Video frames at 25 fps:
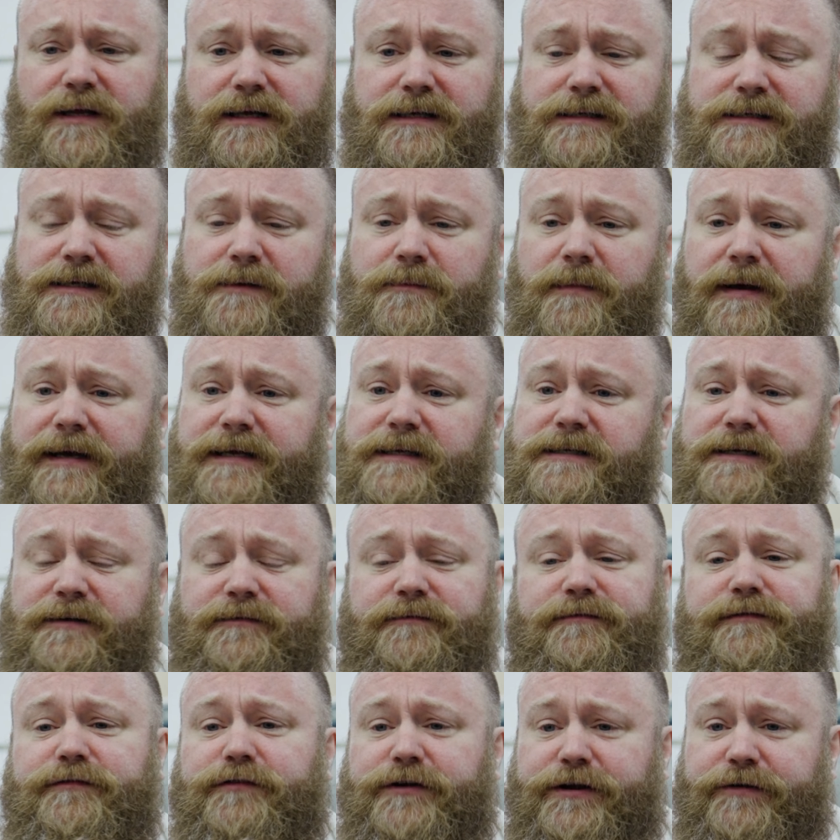this
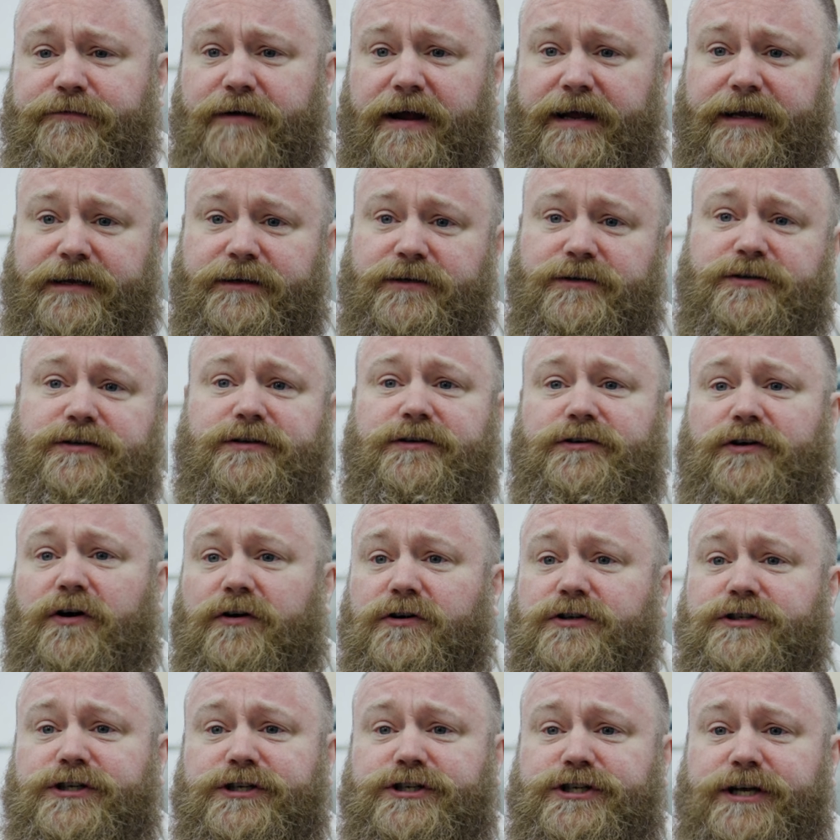amazing free range
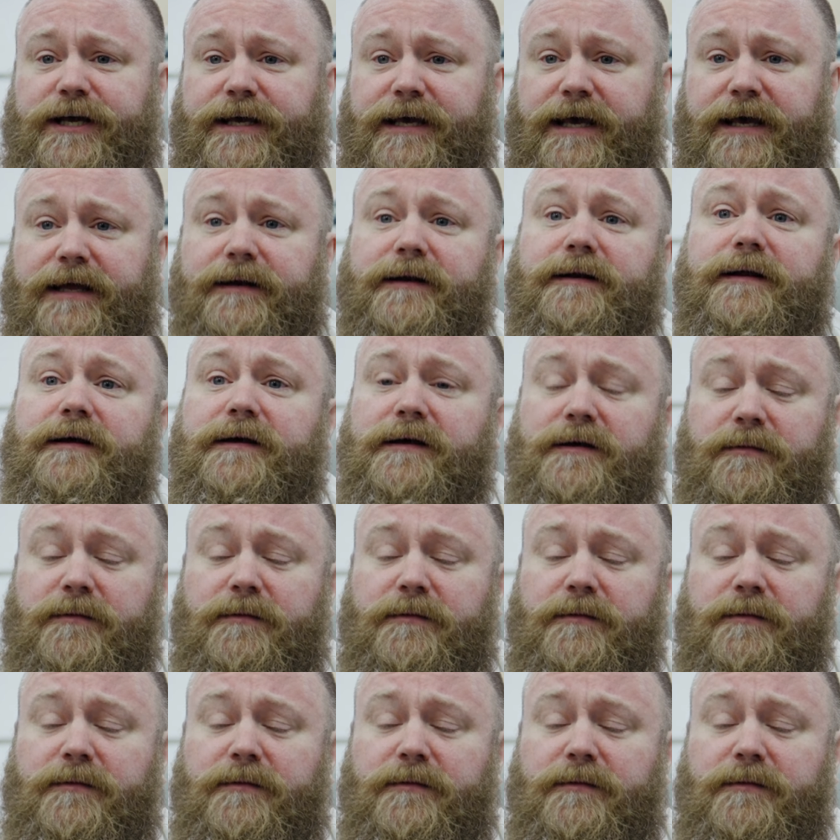Yorkshire chicken